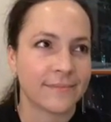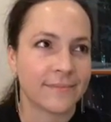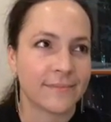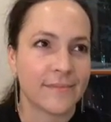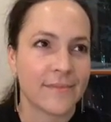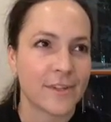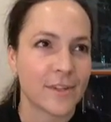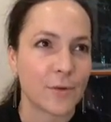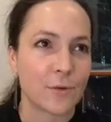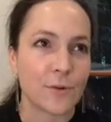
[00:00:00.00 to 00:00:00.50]

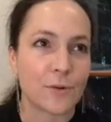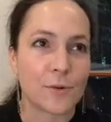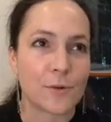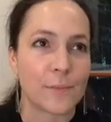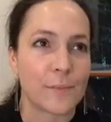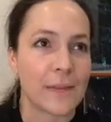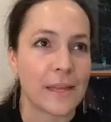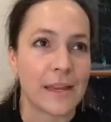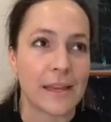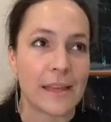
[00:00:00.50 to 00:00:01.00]
social
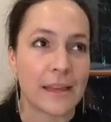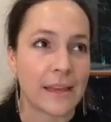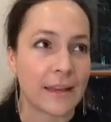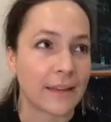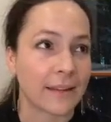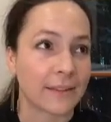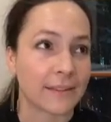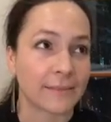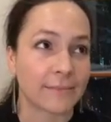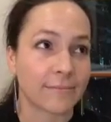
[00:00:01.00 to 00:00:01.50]

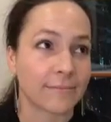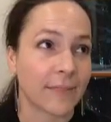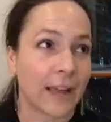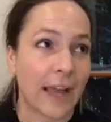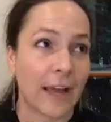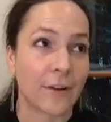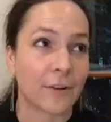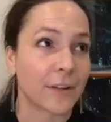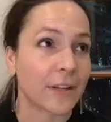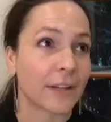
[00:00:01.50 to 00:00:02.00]
media,
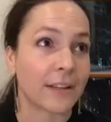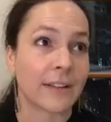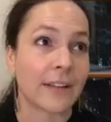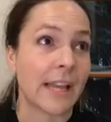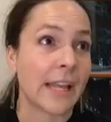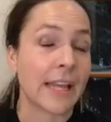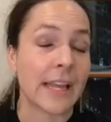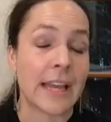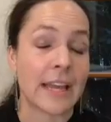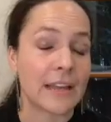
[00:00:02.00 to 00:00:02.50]
how to
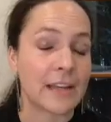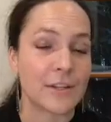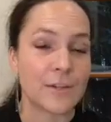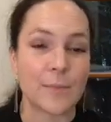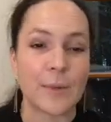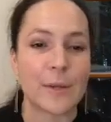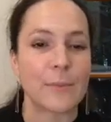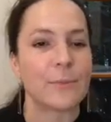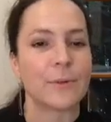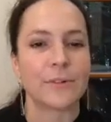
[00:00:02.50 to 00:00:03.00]
engage
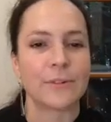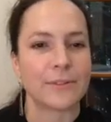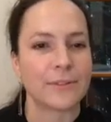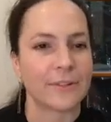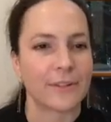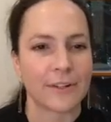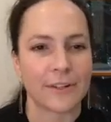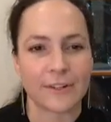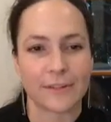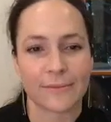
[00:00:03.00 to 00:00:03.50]
people,
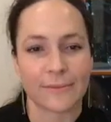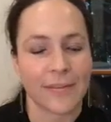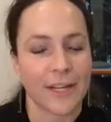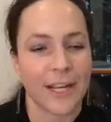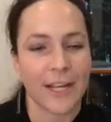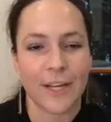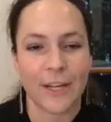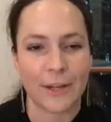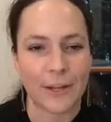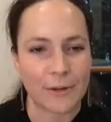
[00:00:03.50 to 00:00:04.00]
or
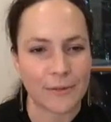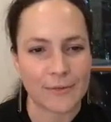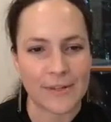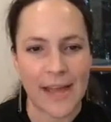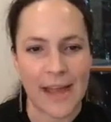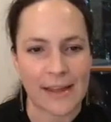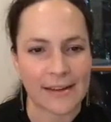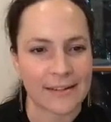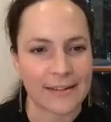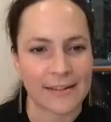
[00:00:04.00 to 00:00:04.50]

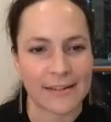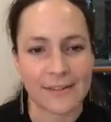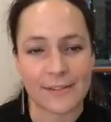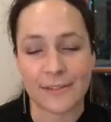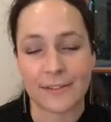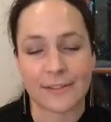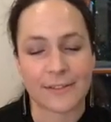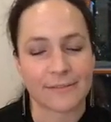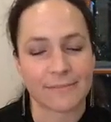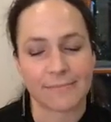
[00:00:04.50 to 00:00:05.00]
tactics,
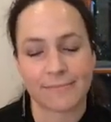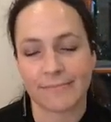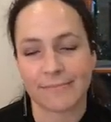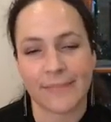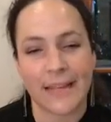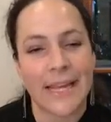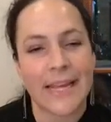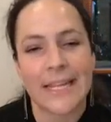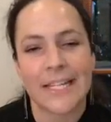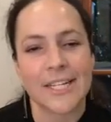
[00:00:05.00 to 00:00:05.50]
or
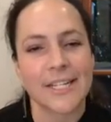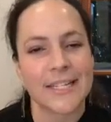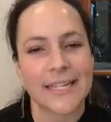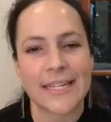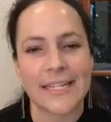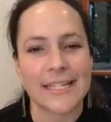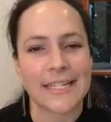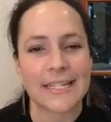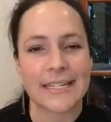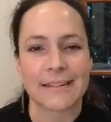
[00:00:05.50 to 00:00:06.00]
just
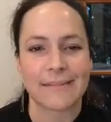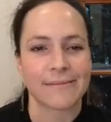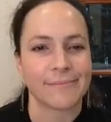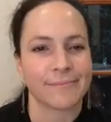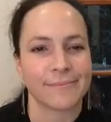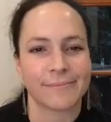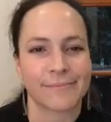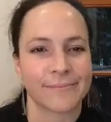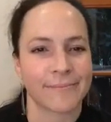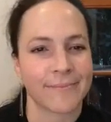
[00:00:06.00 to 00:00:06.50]
didn't
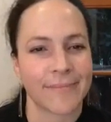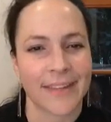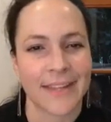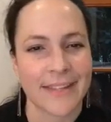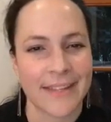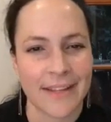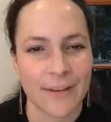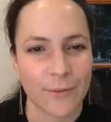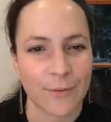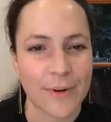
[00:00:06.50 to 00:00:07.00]

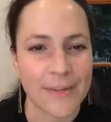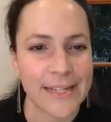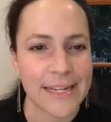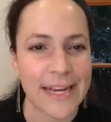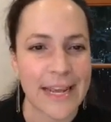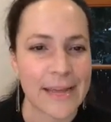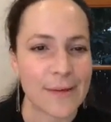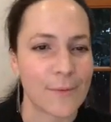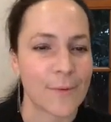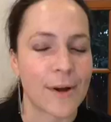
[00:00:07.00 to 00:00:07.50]

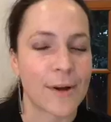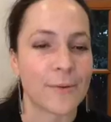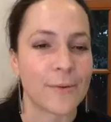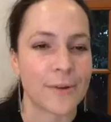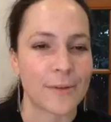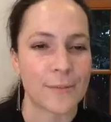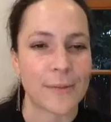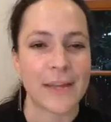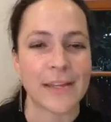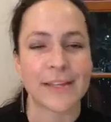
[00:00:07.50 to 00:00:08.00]
resonate well
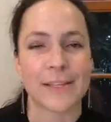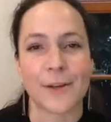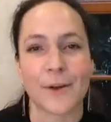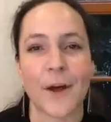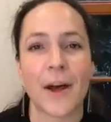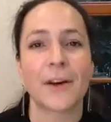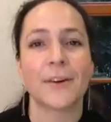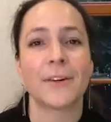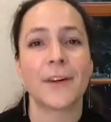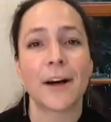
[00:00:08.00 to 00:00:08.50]
with me. So
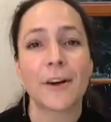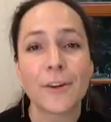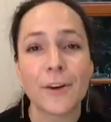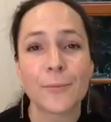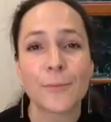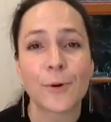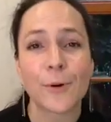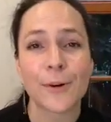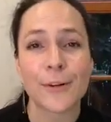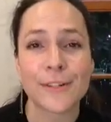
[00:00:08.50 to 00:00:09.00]
I'll go
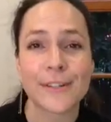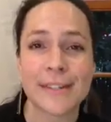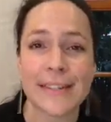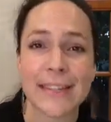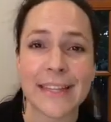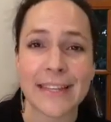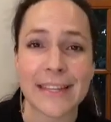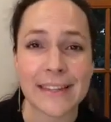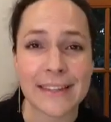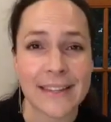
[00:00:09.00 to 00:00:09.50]
more into
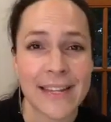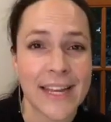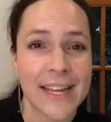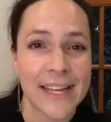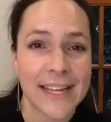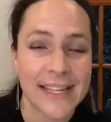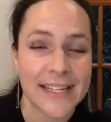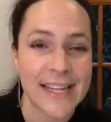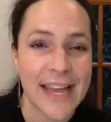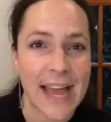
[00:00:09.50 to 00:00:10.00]
the
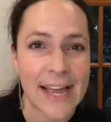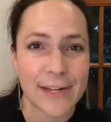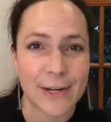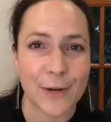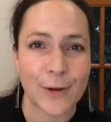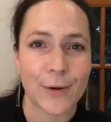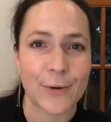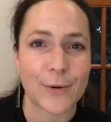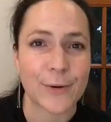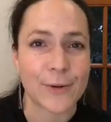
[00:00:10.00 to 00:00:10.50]

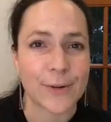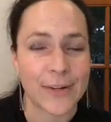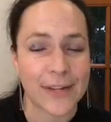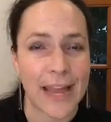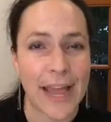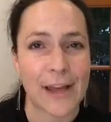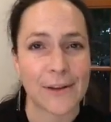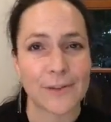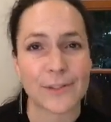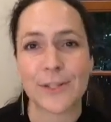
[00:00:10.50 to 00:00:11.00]
tactical and
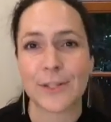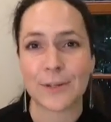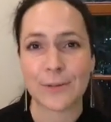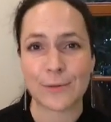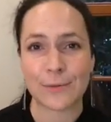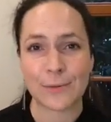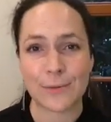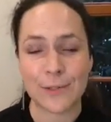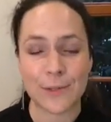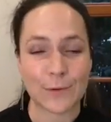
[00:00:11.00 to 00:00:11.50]
how
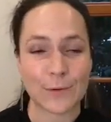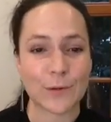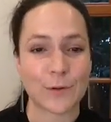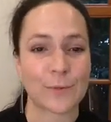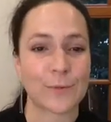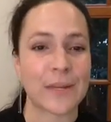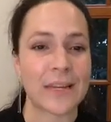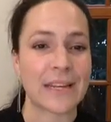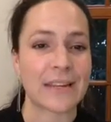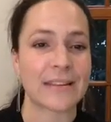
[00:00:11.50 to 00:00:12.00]
to social
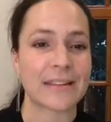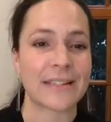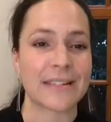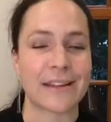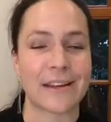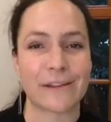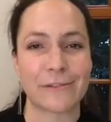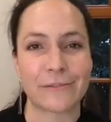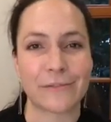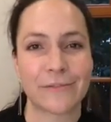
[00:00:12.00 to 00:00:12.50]
media
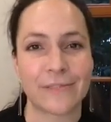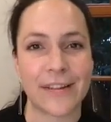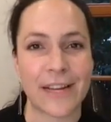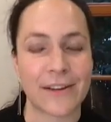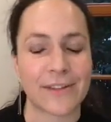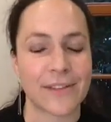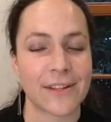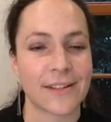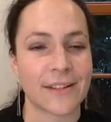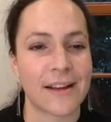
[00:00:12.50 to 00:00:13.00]
stuff
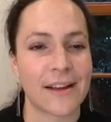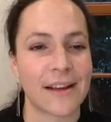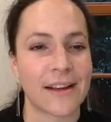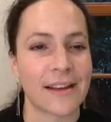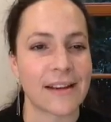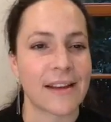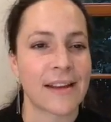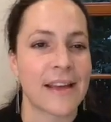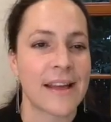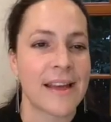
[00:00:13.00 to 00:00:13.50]
down the line.